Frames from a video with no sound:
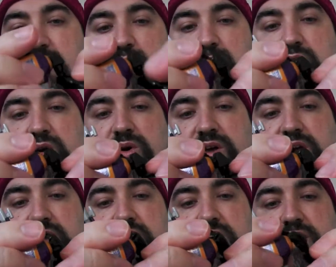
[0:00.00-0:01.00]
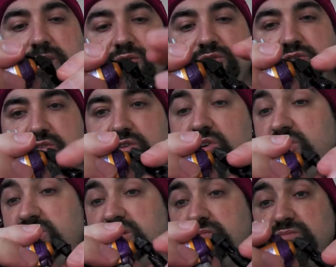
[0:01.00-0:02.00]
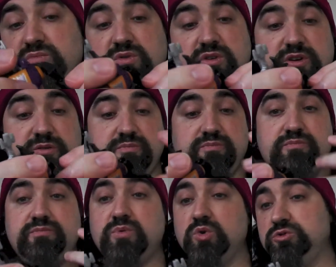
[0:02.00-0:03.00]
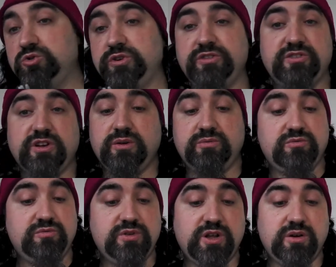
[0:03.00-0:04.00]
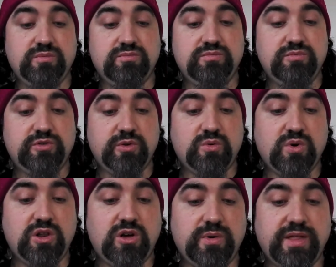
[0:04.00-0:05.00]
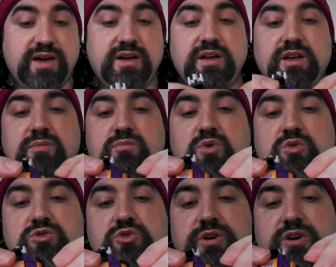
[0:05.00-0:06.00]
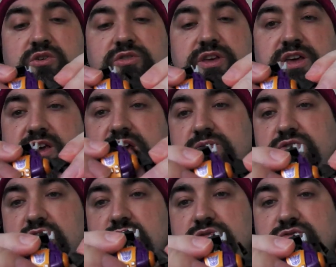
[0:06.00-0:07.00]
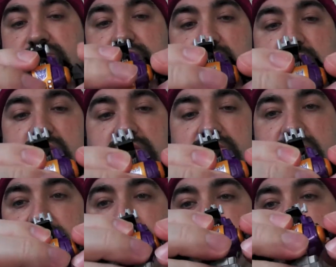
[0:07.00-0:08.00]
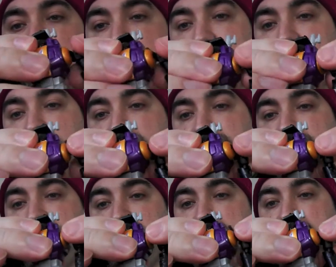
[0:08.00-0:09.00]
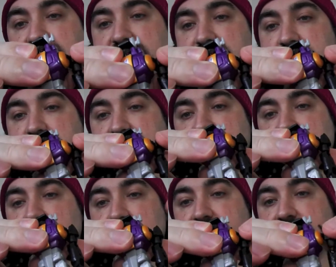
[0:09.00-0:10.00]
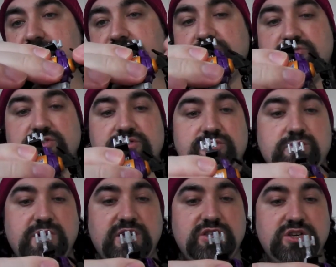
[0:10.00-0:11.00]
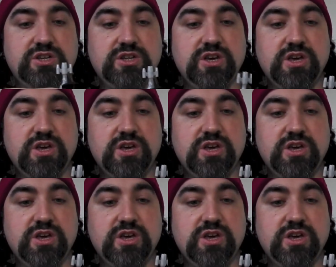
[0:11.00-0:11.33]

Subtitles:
elbow, because sort of on a ball joint, so do quite a lot with that. Ball joint on the shoulder as well as the swivel joints to bend it back like that for the transformation.